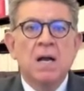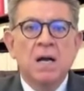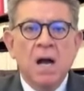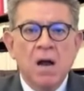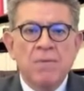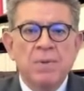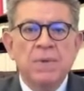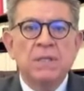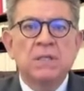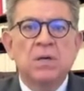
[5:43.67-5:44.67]

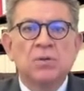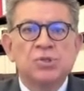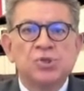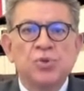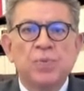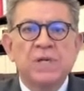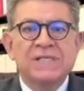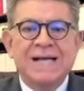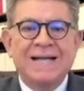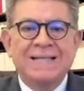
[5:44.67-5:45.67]
government,
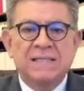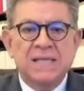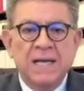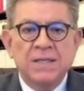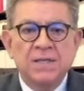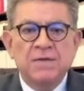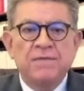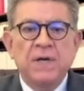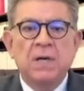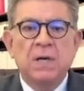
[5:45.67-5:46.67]
consumers, and the
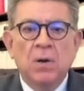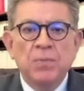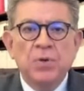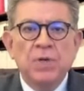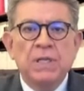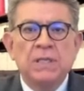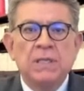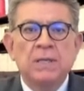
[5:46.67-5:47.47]
scientific community.